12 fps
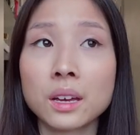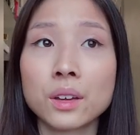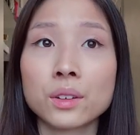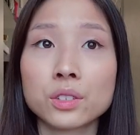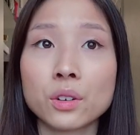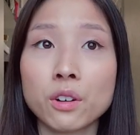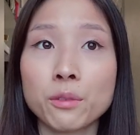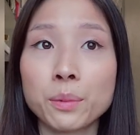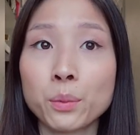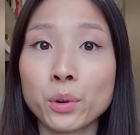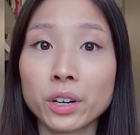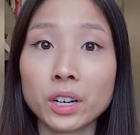So I've
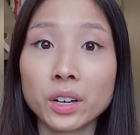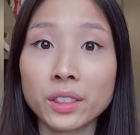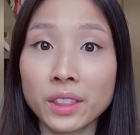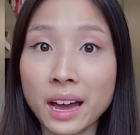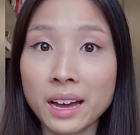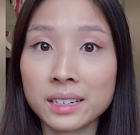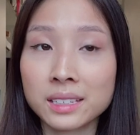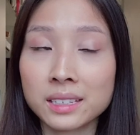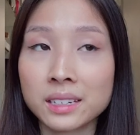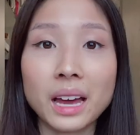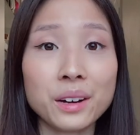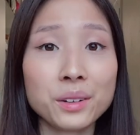been working on
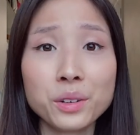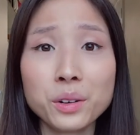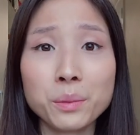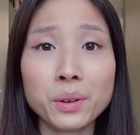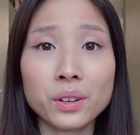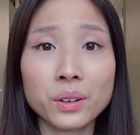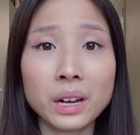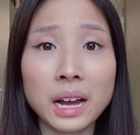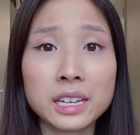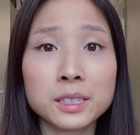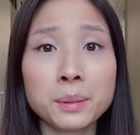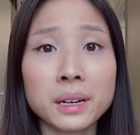that. I don't know about you
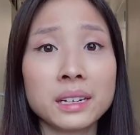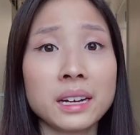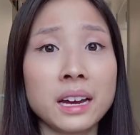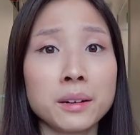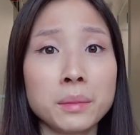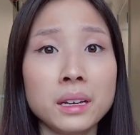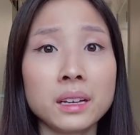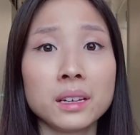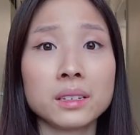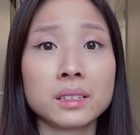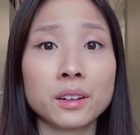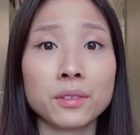guys, but anatomy
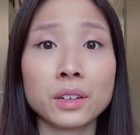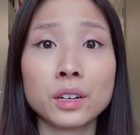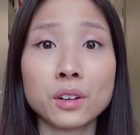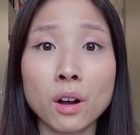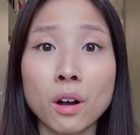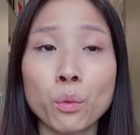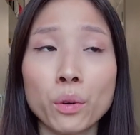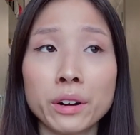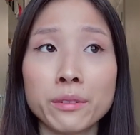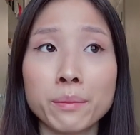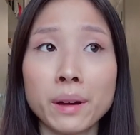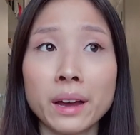is definitely not one
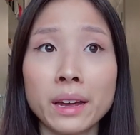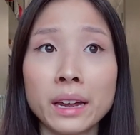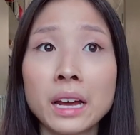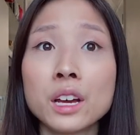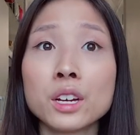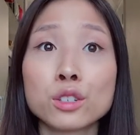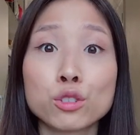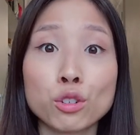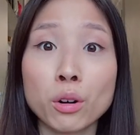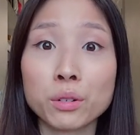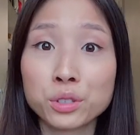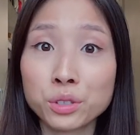of my
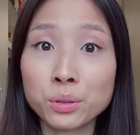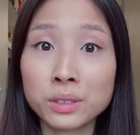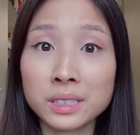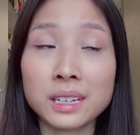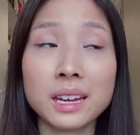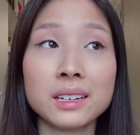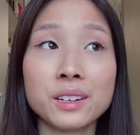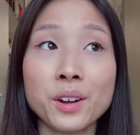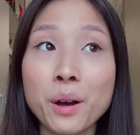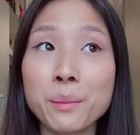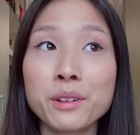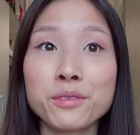strong suits and
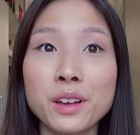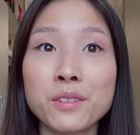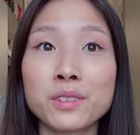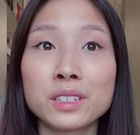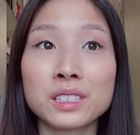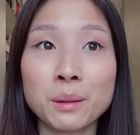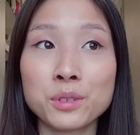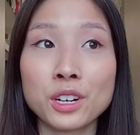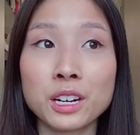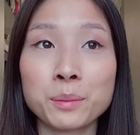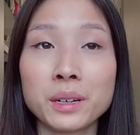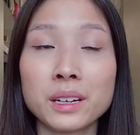not my favorite
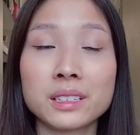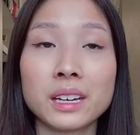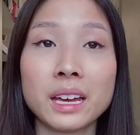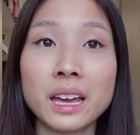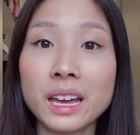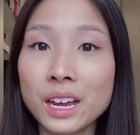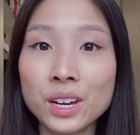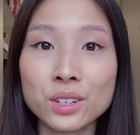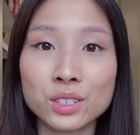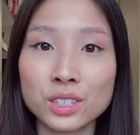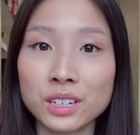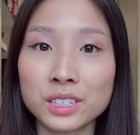subject because I
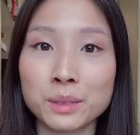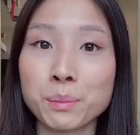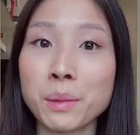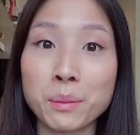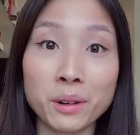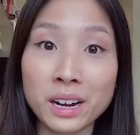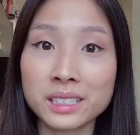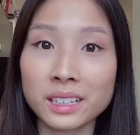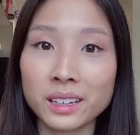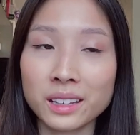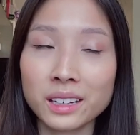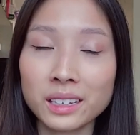hate just
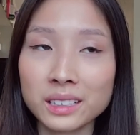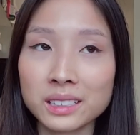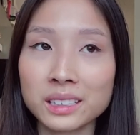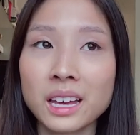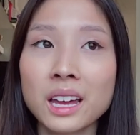memorizing things.